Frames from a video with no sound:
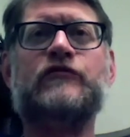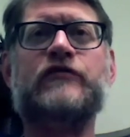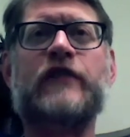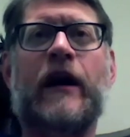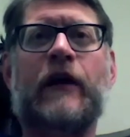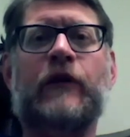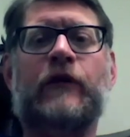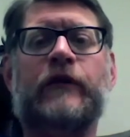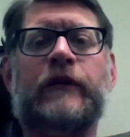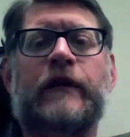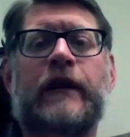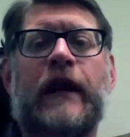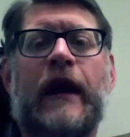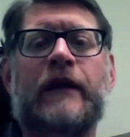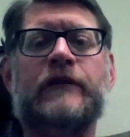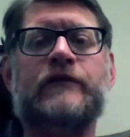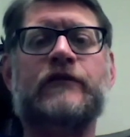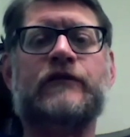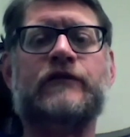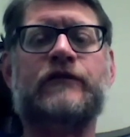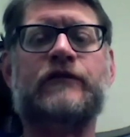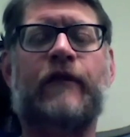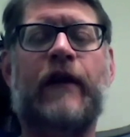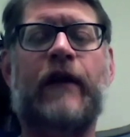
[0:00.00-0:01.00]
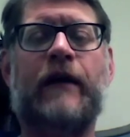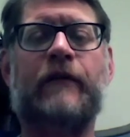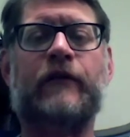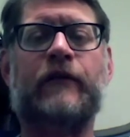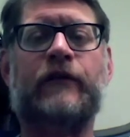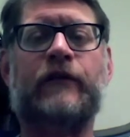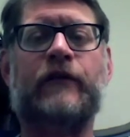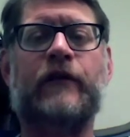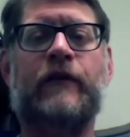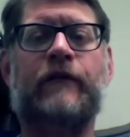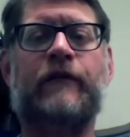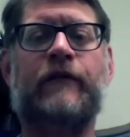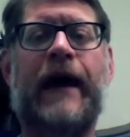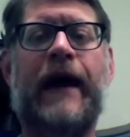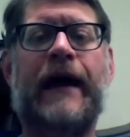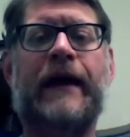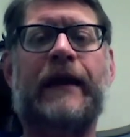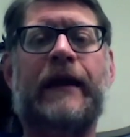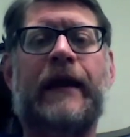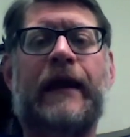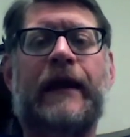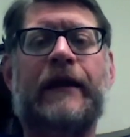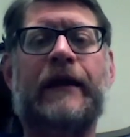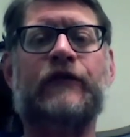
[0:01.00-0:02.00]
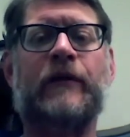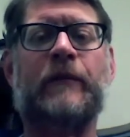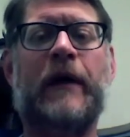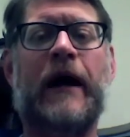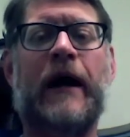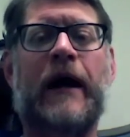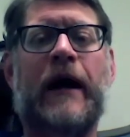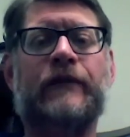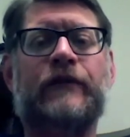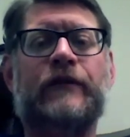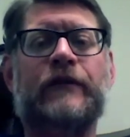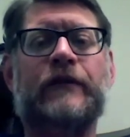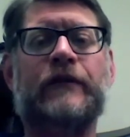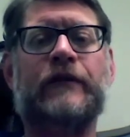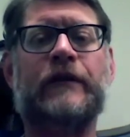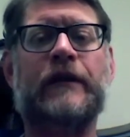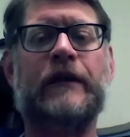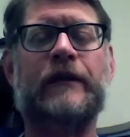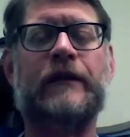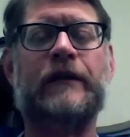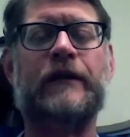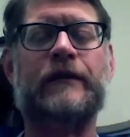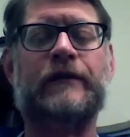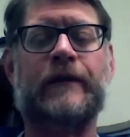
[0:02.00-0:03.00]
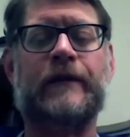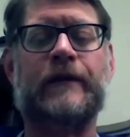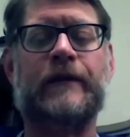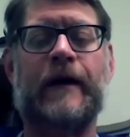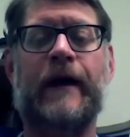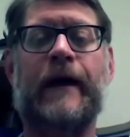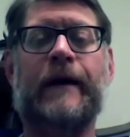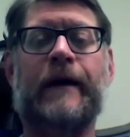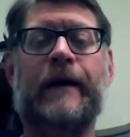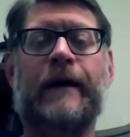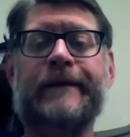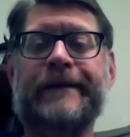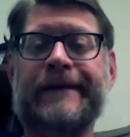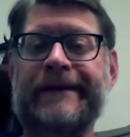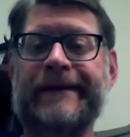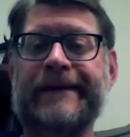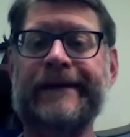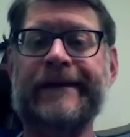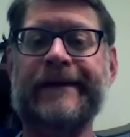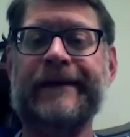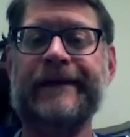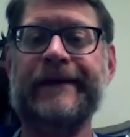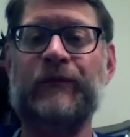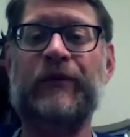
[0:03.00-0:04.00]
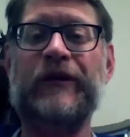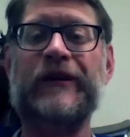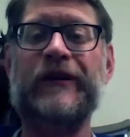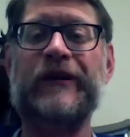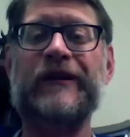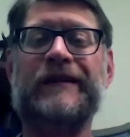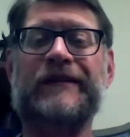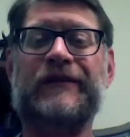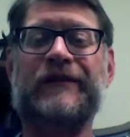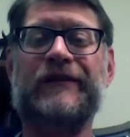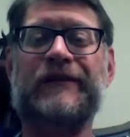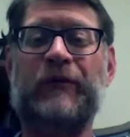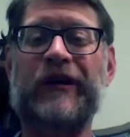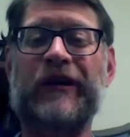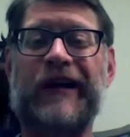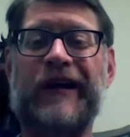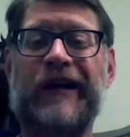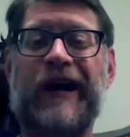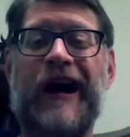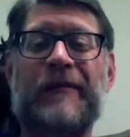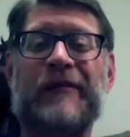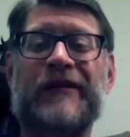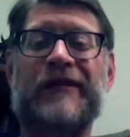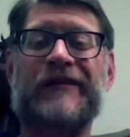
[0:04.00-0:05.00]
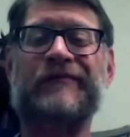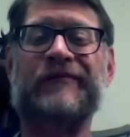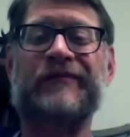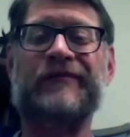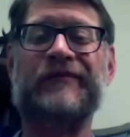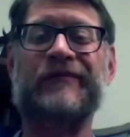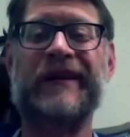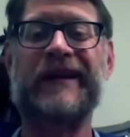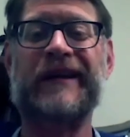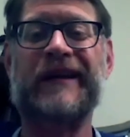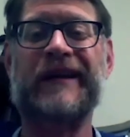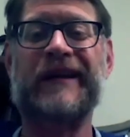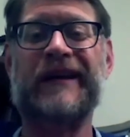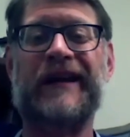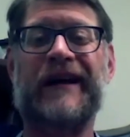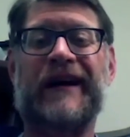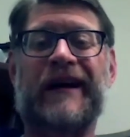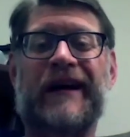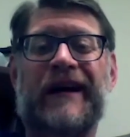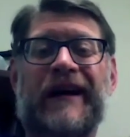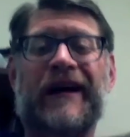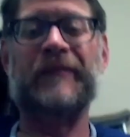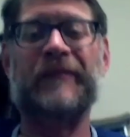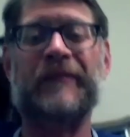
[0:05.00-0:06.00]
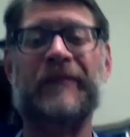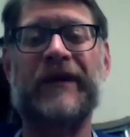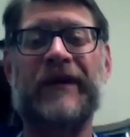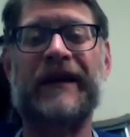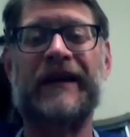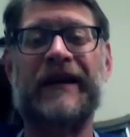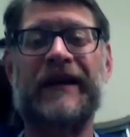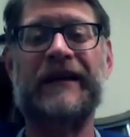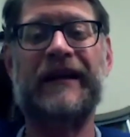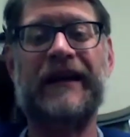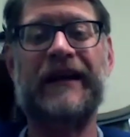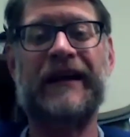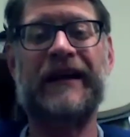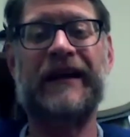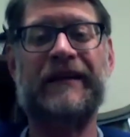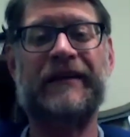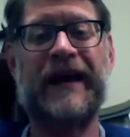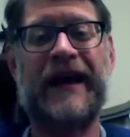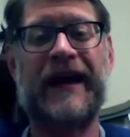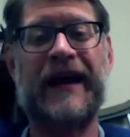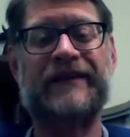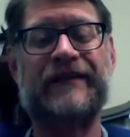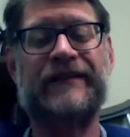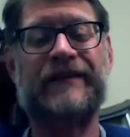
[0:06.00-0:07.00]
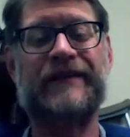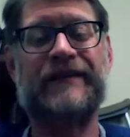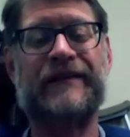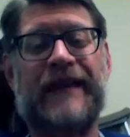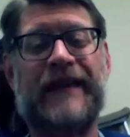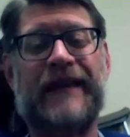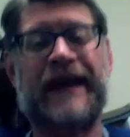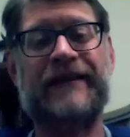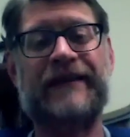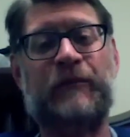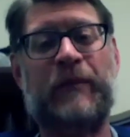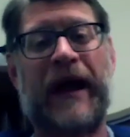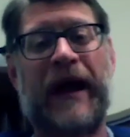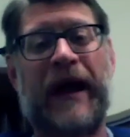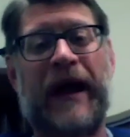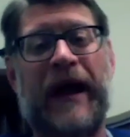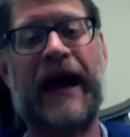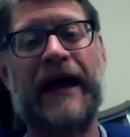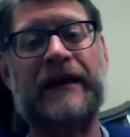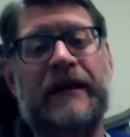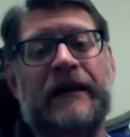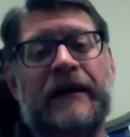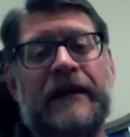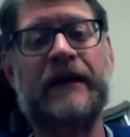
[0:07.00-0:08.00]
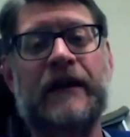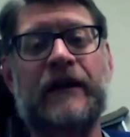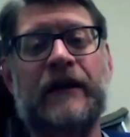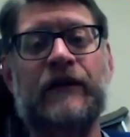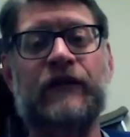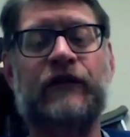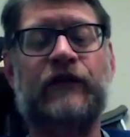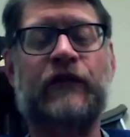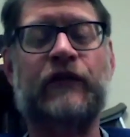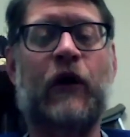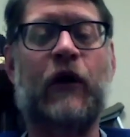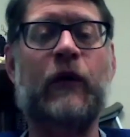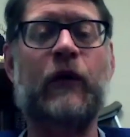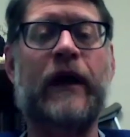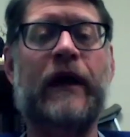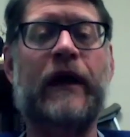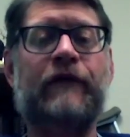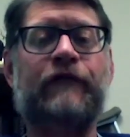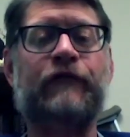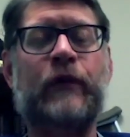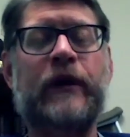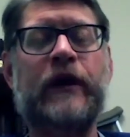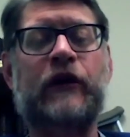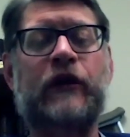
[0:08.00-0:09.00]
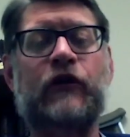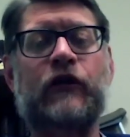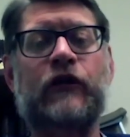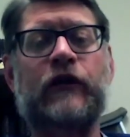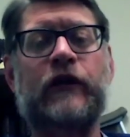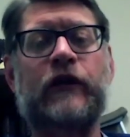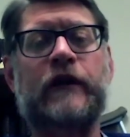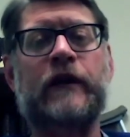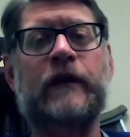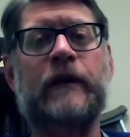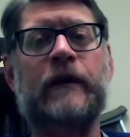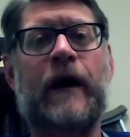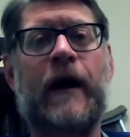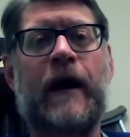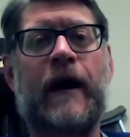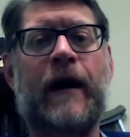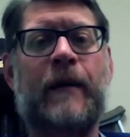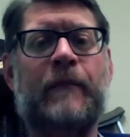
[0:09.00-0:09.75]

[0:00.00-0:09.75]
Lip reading: childhood cancer survivors that have had adriamycin is it's pretty common, and that's bad. So if we could